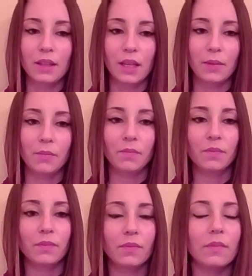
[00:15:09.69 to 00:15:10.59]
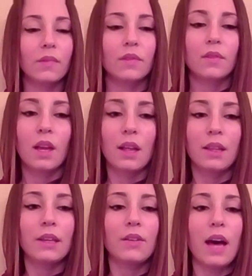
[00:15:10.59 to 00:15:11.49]
claim.
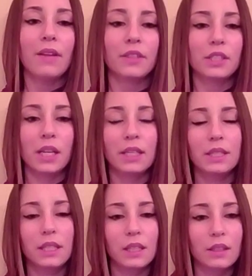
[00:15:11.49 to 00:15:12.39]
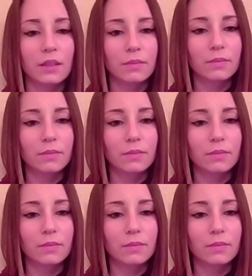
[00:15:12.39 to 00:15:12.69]
Illegal advertising.